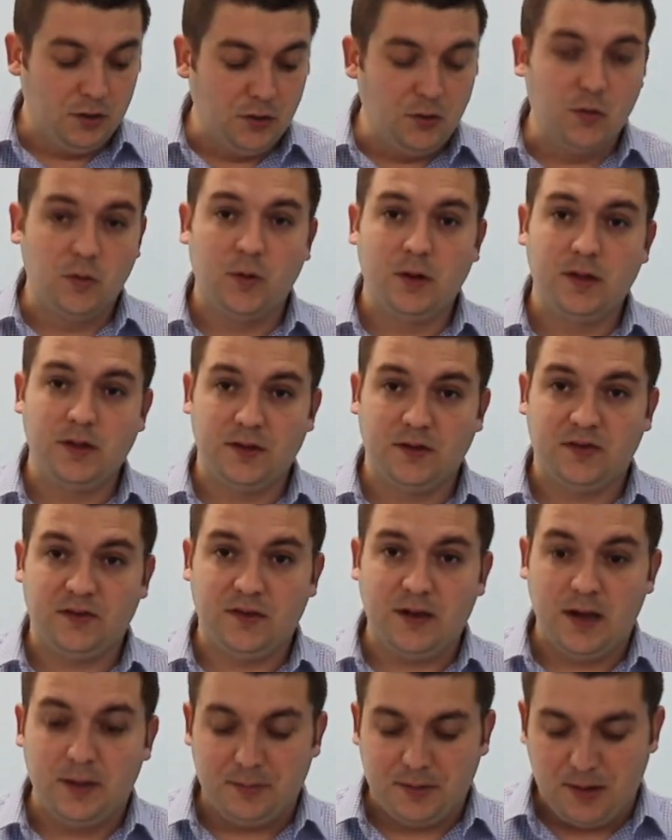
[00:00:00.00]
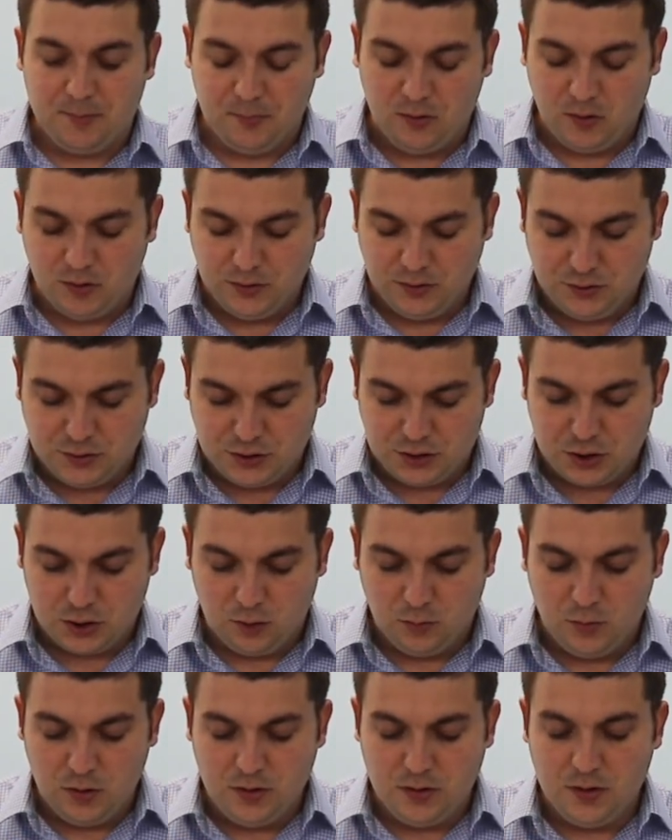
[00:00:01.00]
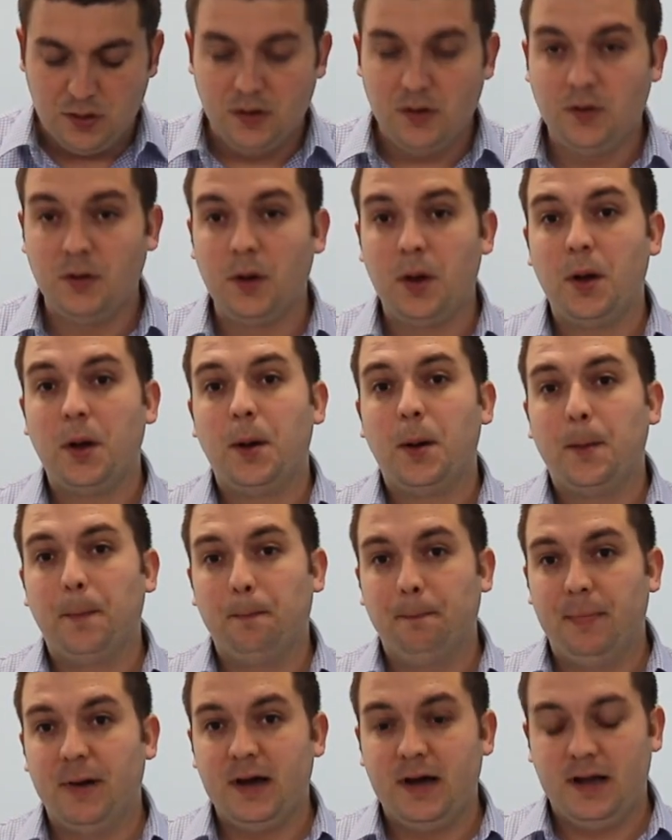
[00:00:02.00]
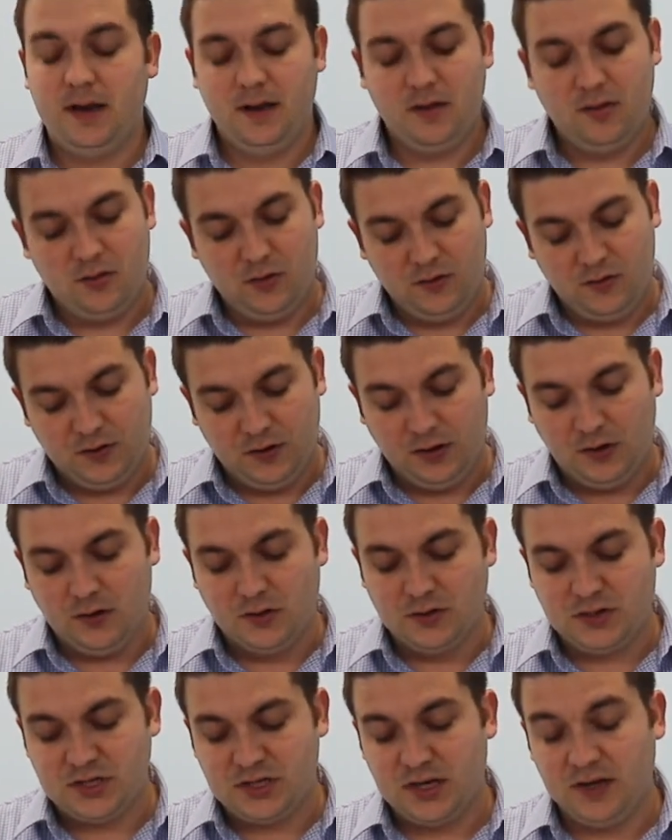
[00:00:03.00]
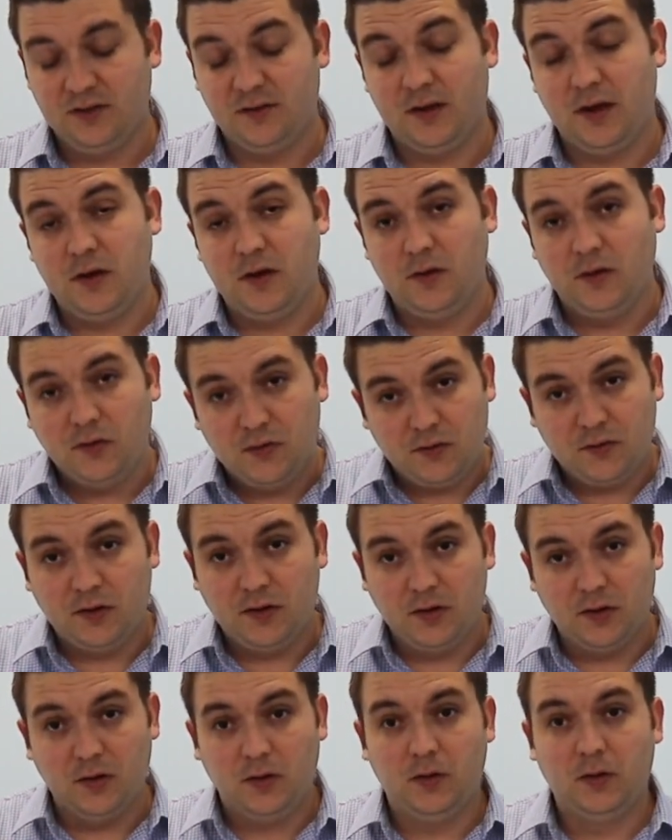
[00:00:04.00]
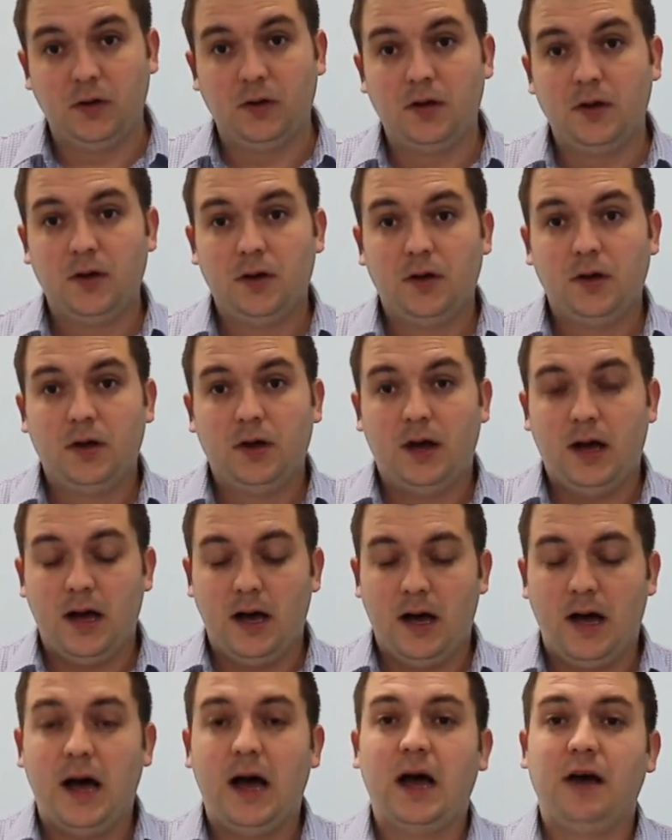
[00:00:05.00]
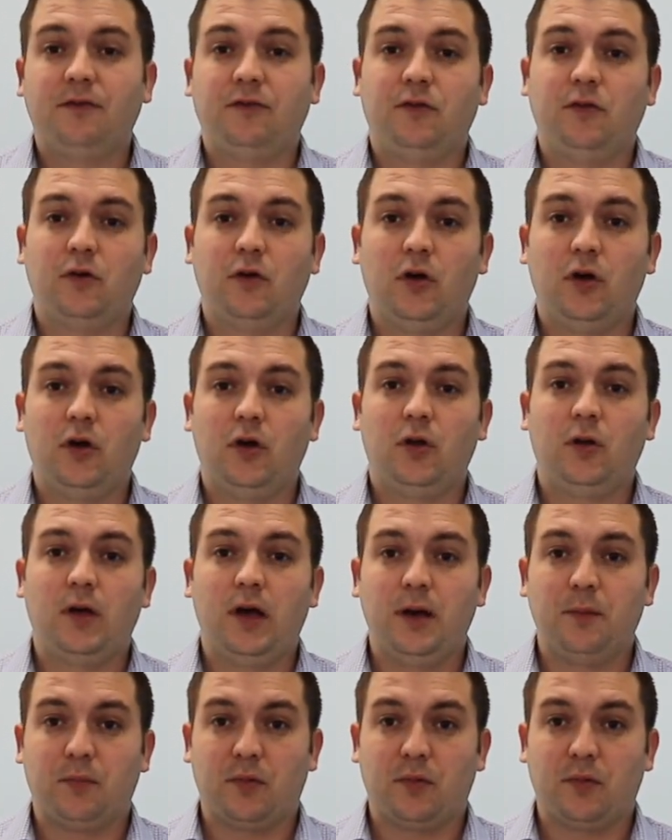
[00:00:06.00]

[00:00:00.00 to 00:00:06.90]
doing the steps I'm going to share with you, but there's a good chance that you still have to call a